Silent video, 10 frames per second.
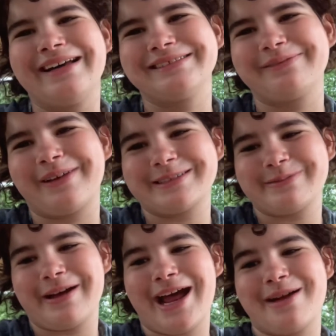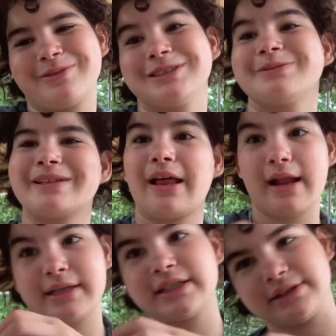said facts about animals, but then I
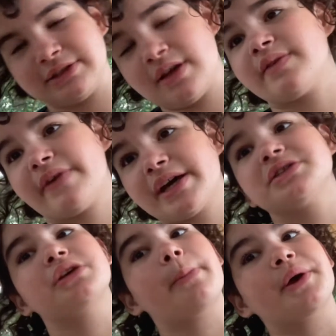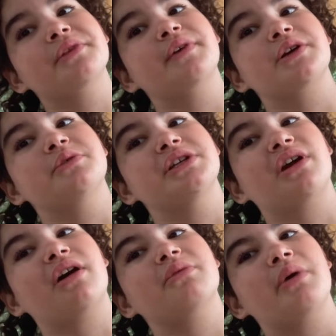changed it facts about the Vaquita.
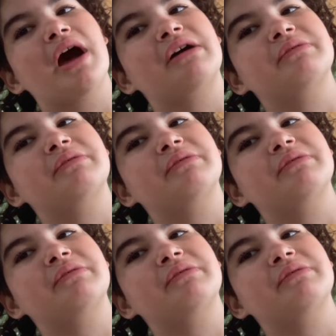Wow.